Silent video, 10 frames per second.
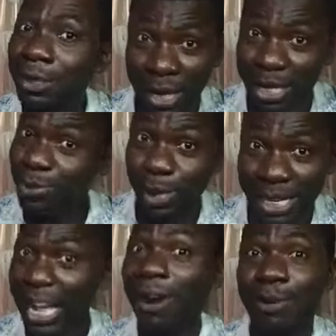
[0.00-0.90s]
Anyway,
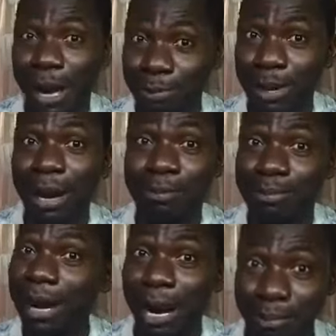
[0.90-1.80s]
now
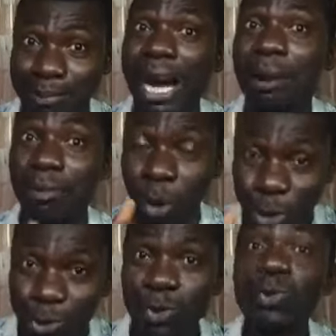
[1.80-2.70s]
I'm
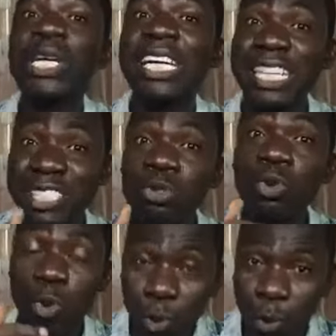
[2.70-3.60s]
also getting
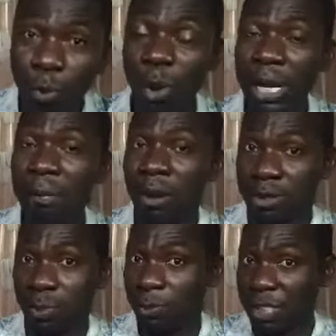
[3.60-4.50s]
to know more
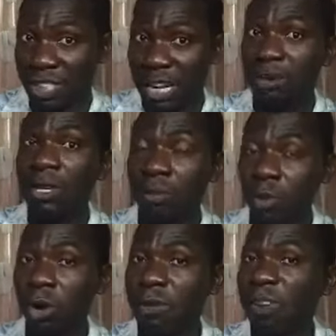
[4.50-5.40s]
about professional
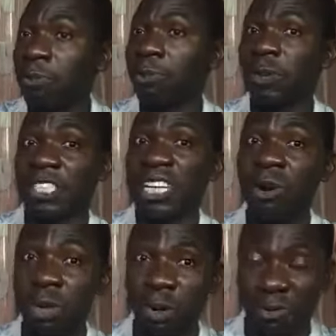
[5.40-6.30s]
way
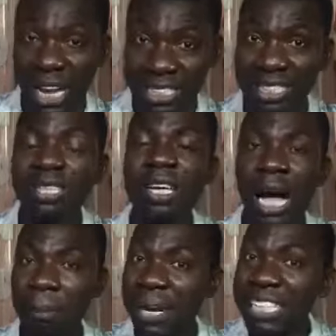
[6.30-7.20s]
of lighting.
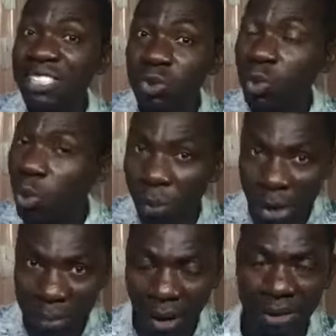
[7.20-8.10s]
I'm getting to know
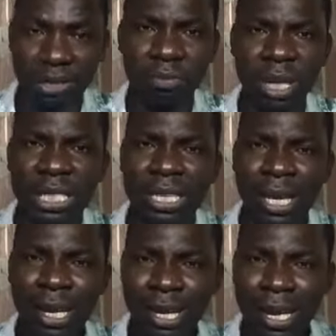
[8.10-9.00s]
more about it. But
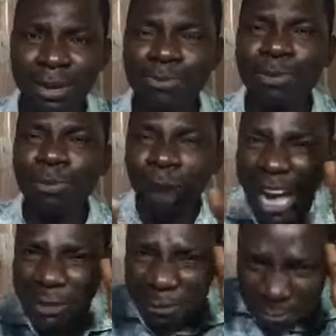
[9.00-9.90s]

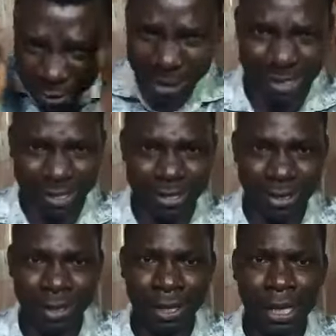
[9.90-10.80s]
at first,
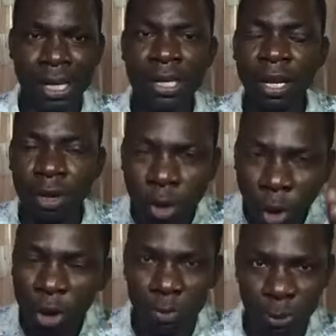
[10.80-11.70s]

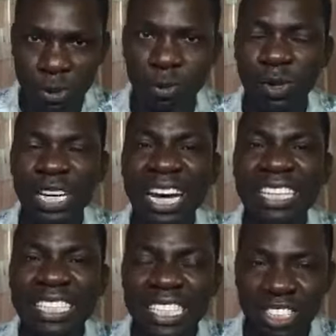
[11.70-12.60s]
God was the one that
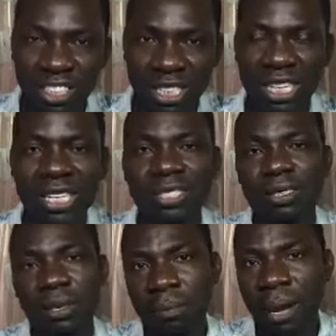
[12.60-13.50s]
initiated
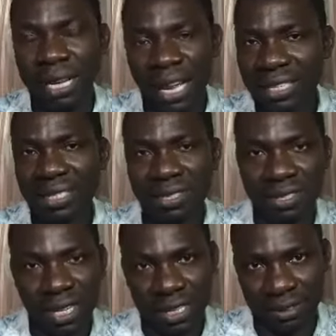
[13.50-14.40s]
my lighting design.